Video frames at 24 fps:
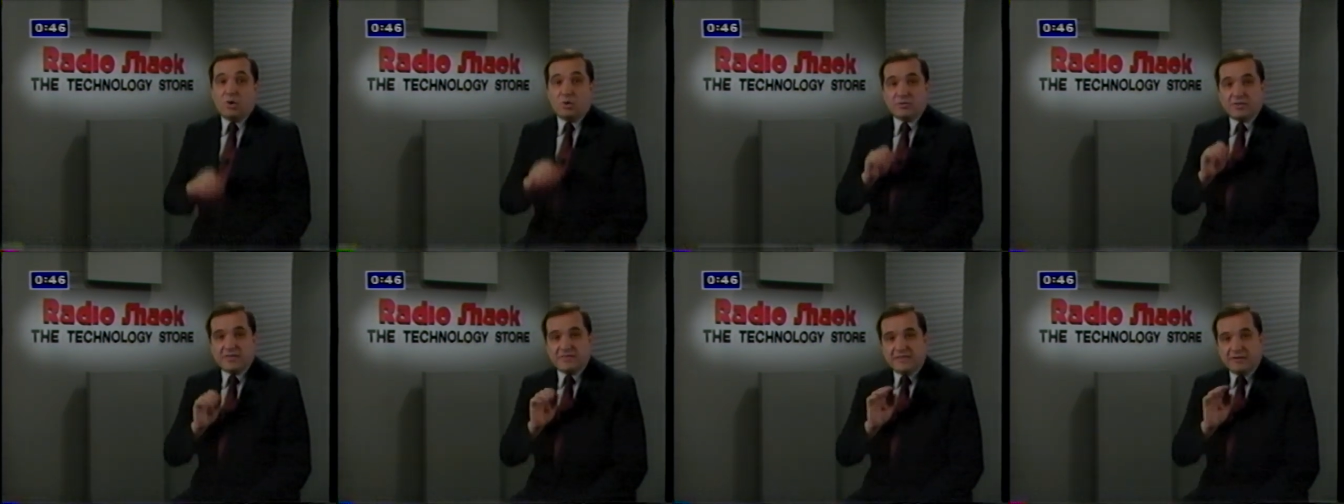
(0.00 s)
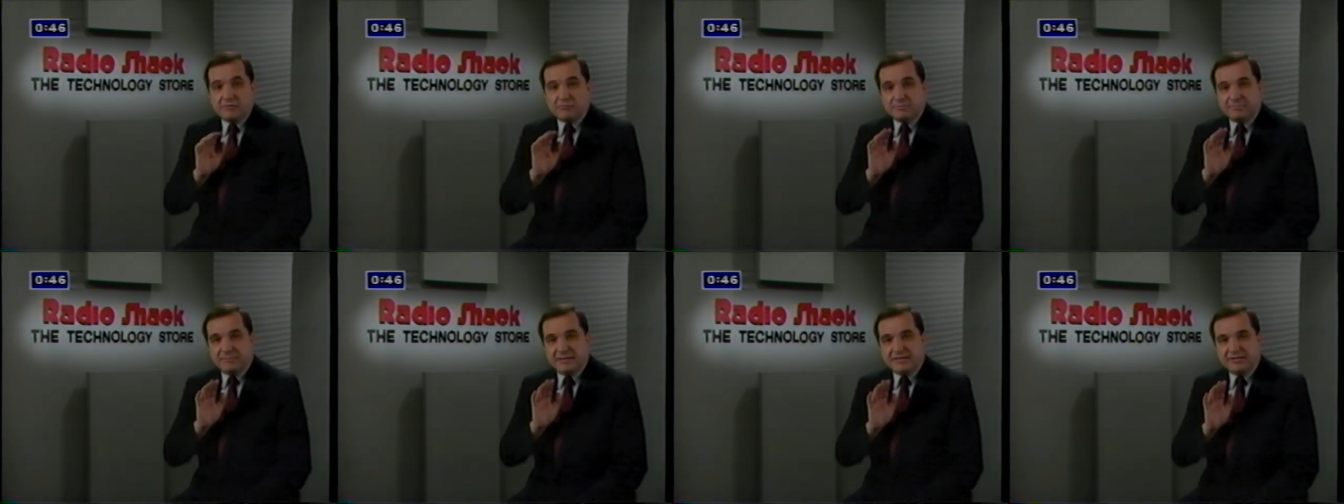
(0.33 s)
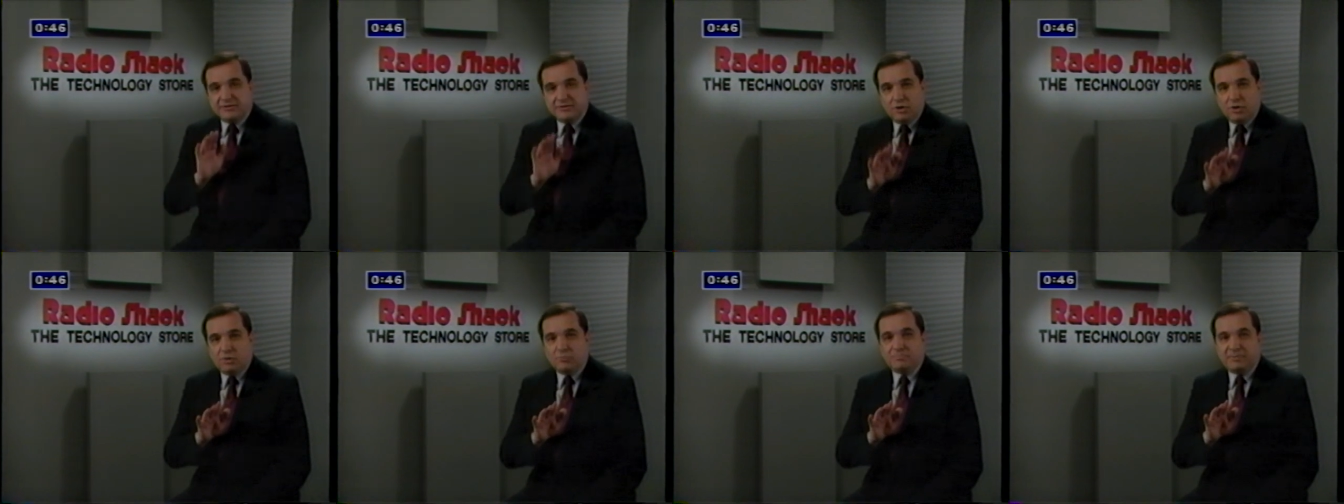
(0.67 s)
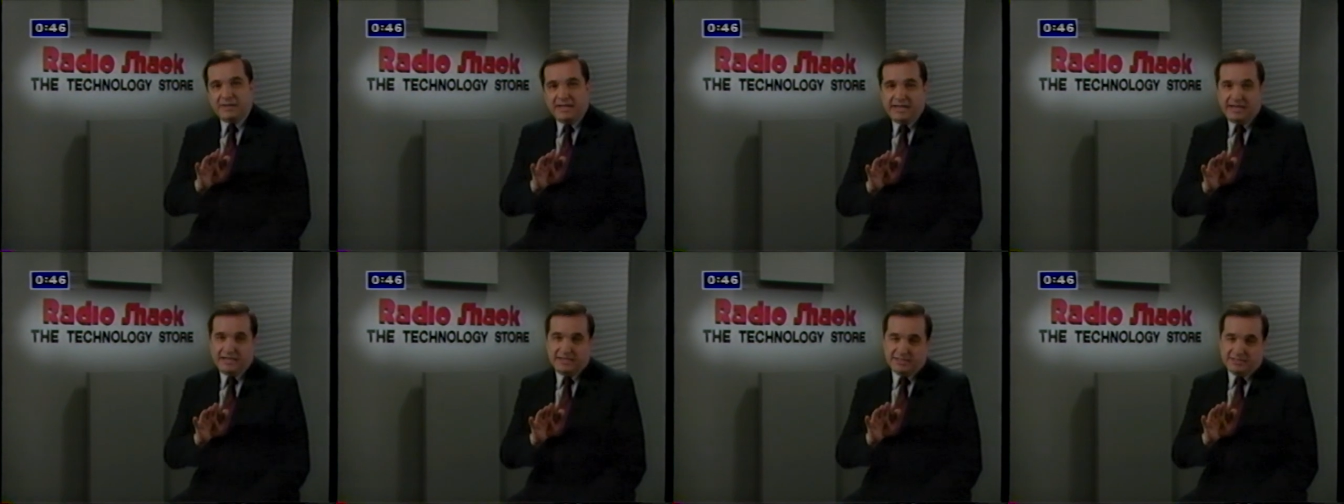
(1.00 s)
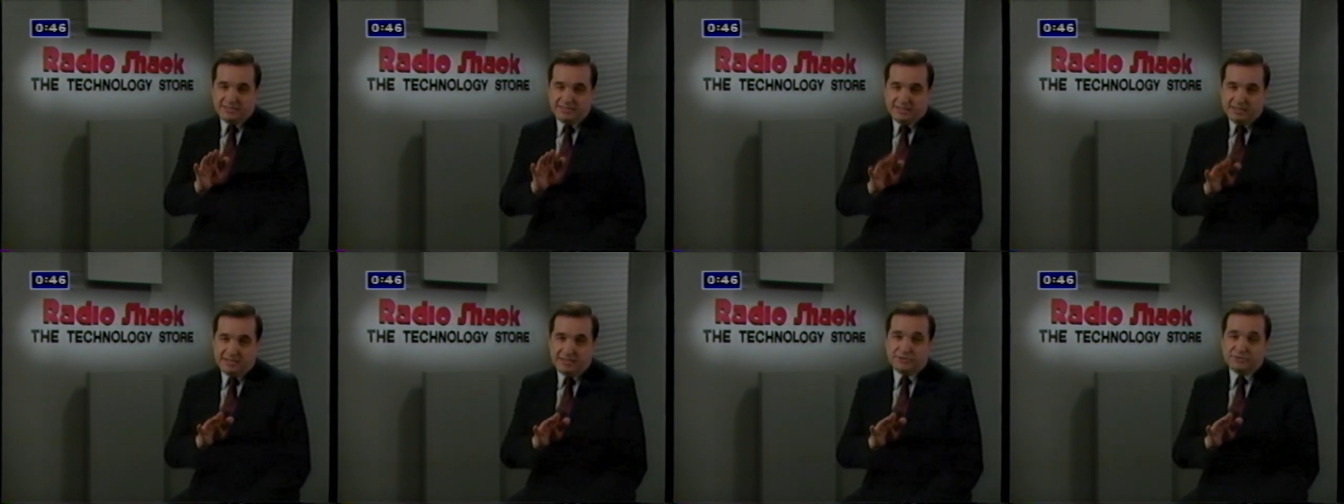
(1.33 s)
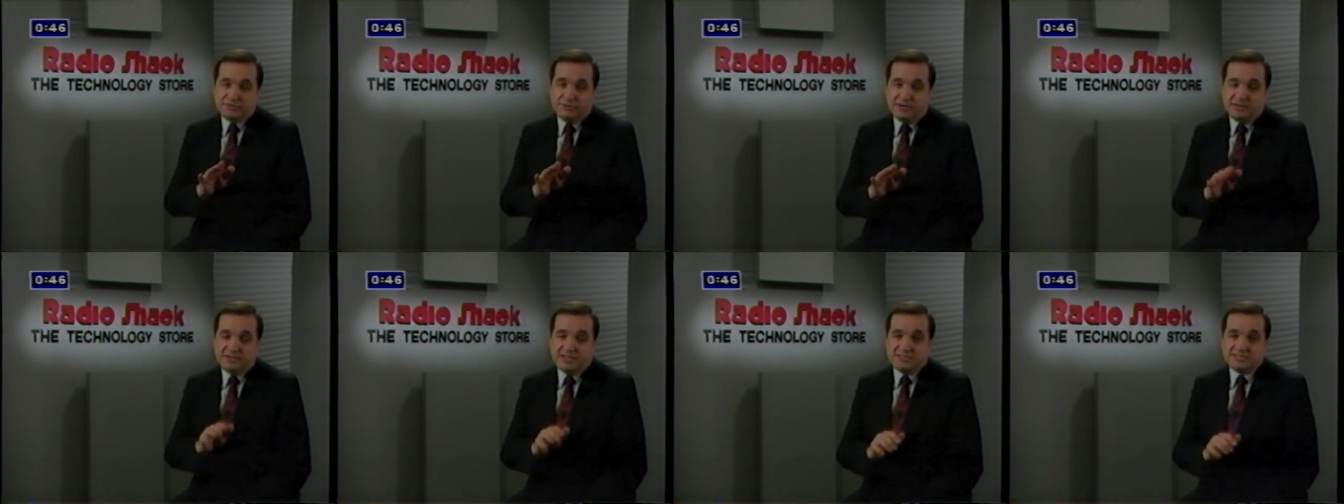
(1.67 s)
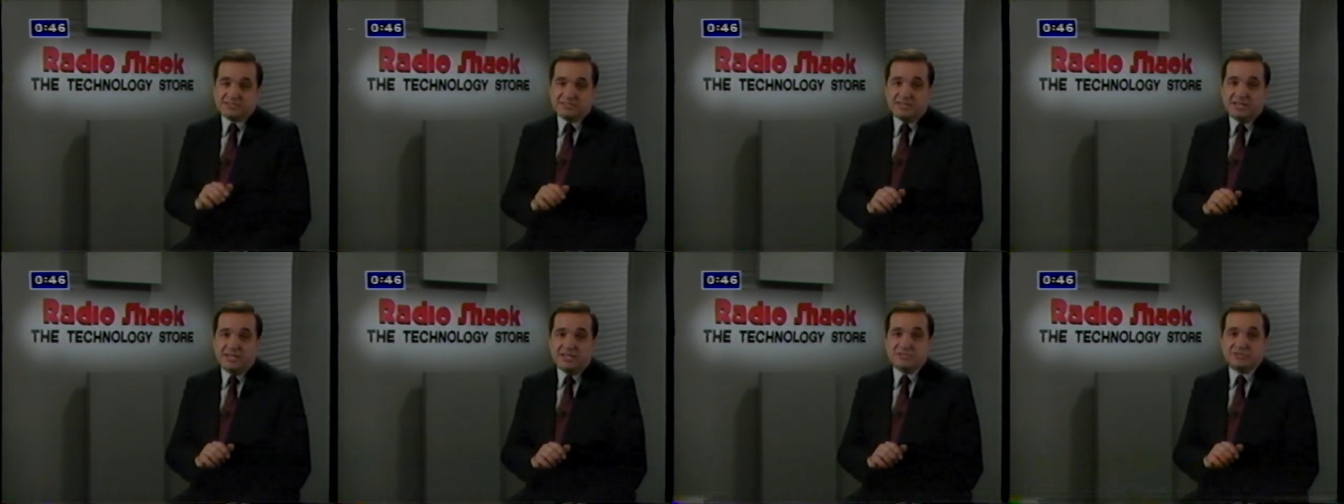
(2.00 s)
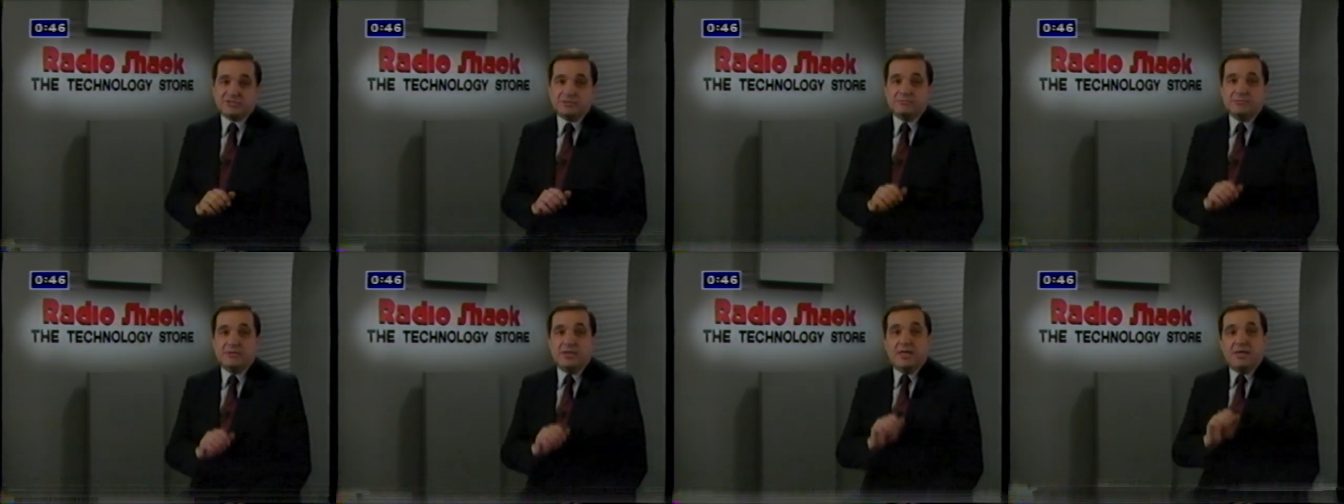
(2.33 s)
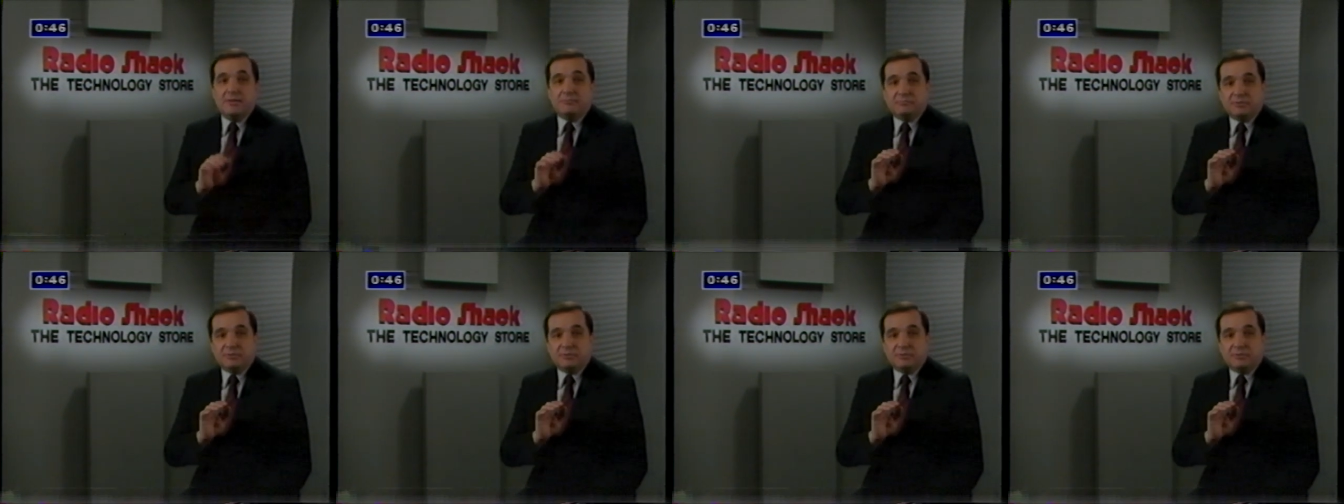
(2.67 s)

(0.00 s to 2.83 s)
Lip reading: or that there would be no pain in getting to our destination.